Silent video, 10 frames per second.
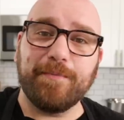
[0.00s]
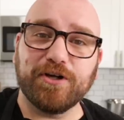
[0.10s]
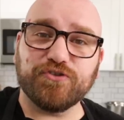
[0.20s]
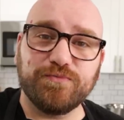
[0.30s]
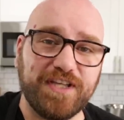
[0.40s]
cap
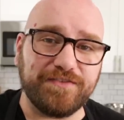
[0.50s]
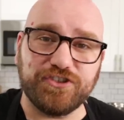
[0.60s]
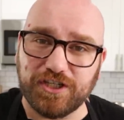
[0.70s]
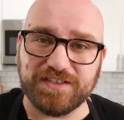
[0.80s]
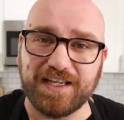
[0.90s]
mushroom
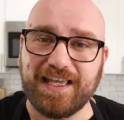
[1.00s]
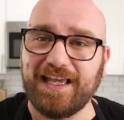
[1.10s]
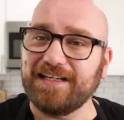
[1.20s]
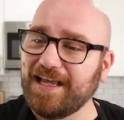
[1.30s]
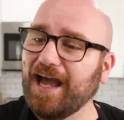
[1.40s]
tastes just like
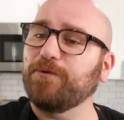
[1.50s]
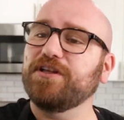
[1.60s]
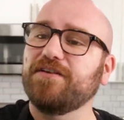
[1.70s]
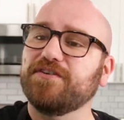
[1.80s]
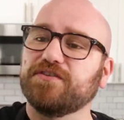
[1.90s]
candy. I
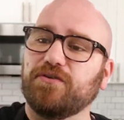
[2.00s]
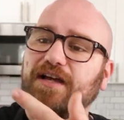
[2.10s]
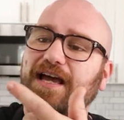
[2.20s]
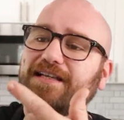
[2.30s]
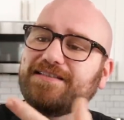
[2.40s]
wanna give this little
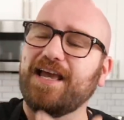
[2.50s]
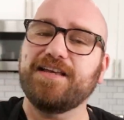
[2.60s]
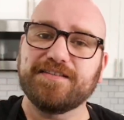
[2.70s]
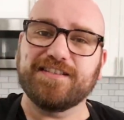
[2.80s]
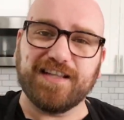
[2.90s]
guy a
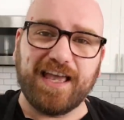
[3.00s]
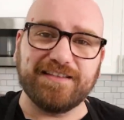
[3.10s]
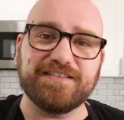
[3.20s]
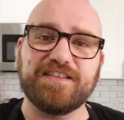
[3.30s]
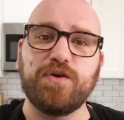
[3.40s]
taste
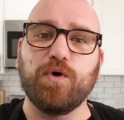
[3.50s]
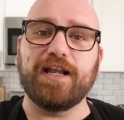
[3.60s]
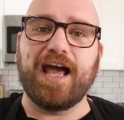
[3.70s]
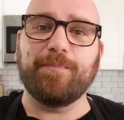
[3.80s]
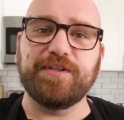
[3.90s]
and see
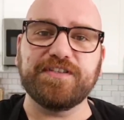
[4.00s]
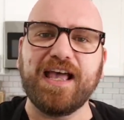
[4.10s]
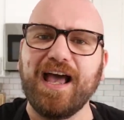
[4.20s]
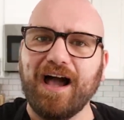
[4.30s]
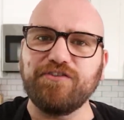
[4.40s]
what happens.
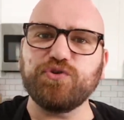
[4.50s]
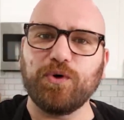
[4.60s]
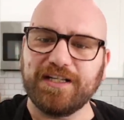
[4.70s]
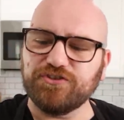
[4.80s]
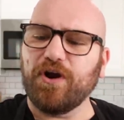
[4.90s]
I also
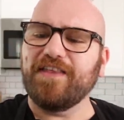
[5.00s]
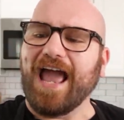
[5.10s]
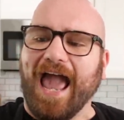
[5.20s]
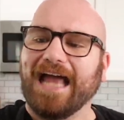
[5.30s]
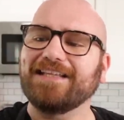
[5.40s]
wanna try
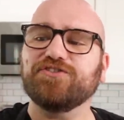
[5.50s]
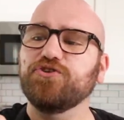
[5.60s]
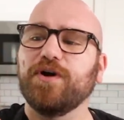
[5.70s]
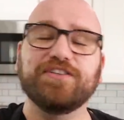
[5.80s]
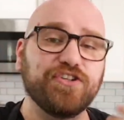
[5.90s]
to add it
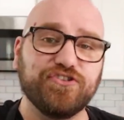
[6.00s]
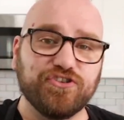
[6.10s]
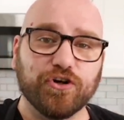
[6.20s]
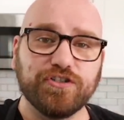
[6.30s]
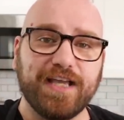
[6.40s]
to a
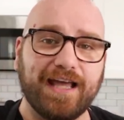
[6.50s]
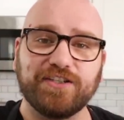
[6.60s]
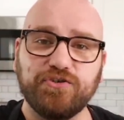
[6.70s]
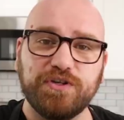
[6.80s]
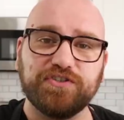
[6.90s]
dessert, add
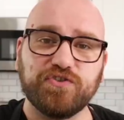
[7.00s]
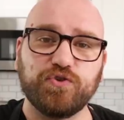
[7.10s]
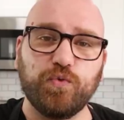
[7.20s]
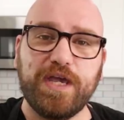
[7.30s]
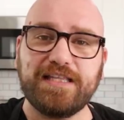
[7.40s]
it to a
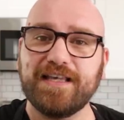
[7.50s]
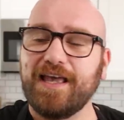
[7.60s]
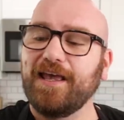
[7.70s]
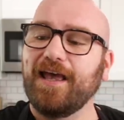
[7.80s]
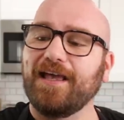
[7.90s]
sweet,
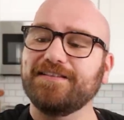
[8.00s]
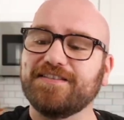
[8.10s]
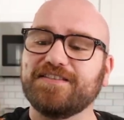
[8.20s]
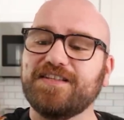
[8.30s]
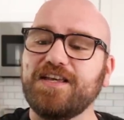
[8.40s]
and
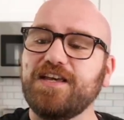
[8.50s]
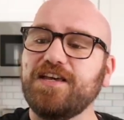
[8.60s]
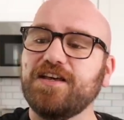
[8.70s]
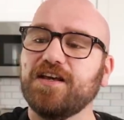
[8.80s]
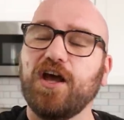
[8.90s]

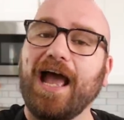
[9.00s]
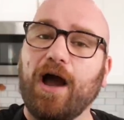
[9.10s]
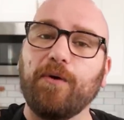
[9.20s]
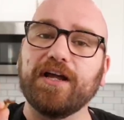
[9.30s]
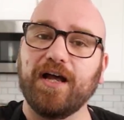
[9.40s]
see
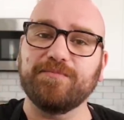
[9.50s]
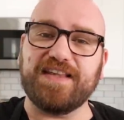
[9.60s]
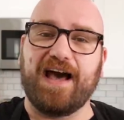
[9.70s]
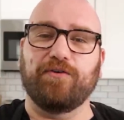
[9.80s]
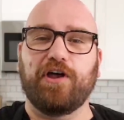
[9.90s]
how it
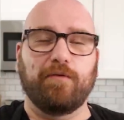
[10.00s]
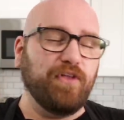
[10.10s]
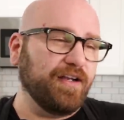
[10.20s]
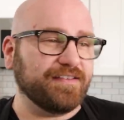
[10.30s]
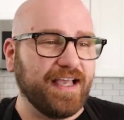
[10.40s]
comes out. Now, I'm
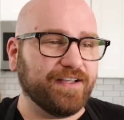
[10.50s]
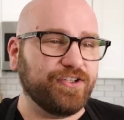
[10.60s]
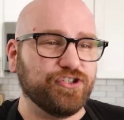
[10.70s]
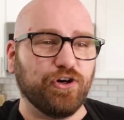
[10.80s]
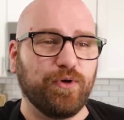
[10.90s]
not
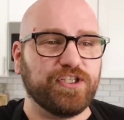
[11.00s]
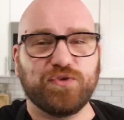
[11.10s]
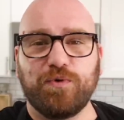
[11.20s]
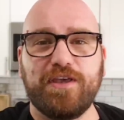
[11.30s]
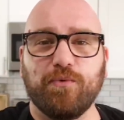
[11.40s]
exactly sure what
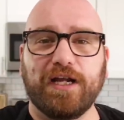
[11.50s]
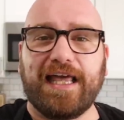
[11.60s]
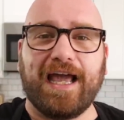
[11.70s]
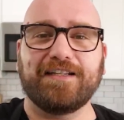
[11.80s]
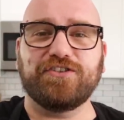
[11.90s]
sweet we're
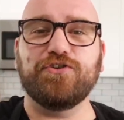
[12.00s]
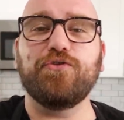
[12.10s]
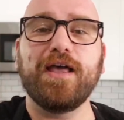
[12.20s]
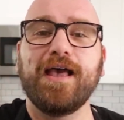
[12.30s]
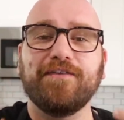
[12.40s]
gonna add it
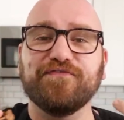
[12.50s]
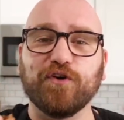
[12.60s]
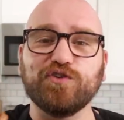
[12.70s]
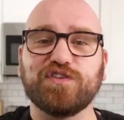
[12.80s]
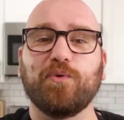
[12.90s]
to.
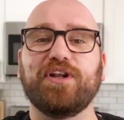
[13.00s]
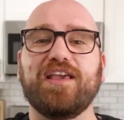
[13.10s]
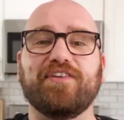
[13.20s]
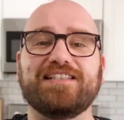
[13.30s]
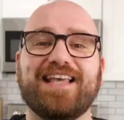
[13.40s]
First, I wanna
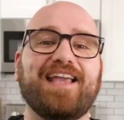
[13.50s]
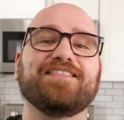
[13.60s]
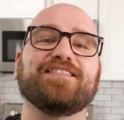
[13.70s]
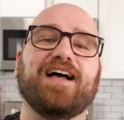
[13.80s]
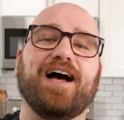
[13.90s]
give it a
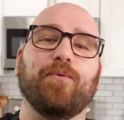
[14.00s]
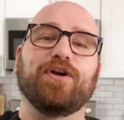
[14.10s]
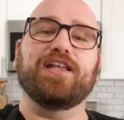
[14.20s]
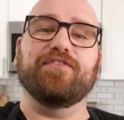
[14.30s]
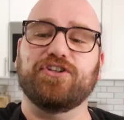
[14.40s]
taste. I
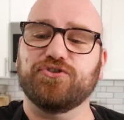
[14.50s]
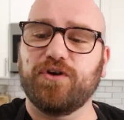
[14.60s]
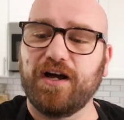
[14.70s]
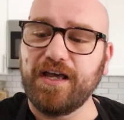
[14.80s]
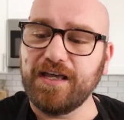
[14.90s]
wanna give it a
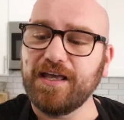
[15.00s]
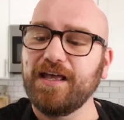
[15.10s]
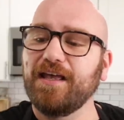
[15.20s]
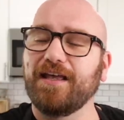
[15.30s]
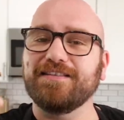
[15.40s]
try
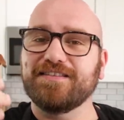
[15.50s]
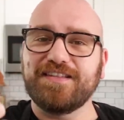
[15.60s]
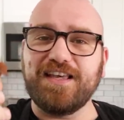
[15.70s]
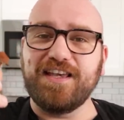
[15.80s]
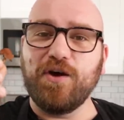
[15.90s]
and
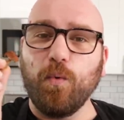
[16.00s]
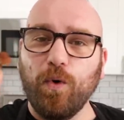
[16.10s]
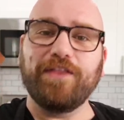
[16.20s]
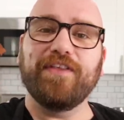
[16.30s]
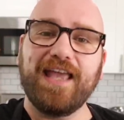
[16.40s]
see
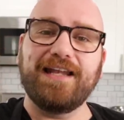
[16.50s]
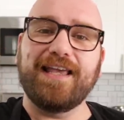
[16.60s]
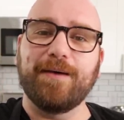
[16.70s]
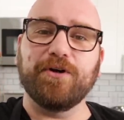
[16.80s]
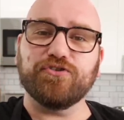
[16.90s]
what the candy
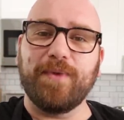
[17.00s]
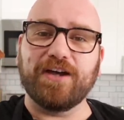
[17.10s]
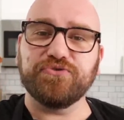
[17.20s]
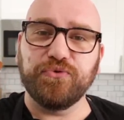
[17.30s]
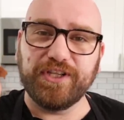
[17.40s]
cap mushroom
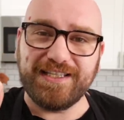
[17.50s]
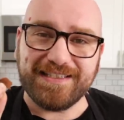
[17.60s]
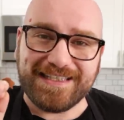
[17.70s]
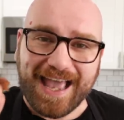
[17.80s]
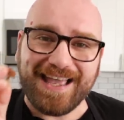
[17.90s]
actually
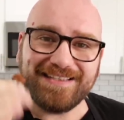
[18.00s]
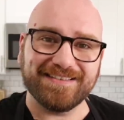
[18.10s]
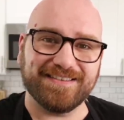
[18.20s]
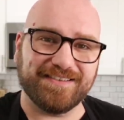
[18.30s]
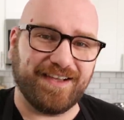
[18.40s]

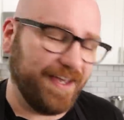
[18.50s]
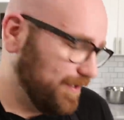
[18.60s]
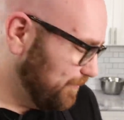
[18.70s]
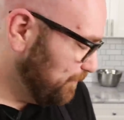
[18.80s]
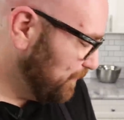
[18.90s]
tastes like.